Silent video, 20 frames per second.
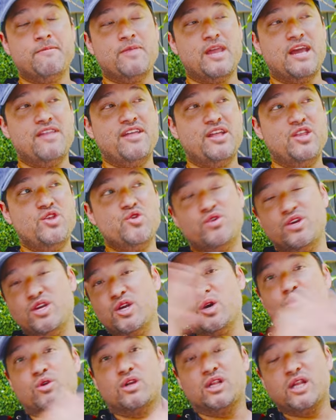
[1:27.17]
And then you can
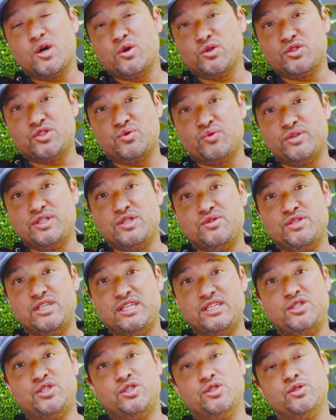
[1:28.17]
go close when you
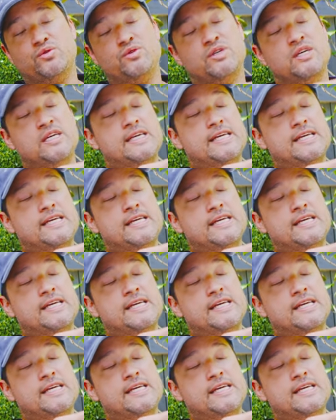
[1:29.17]
need to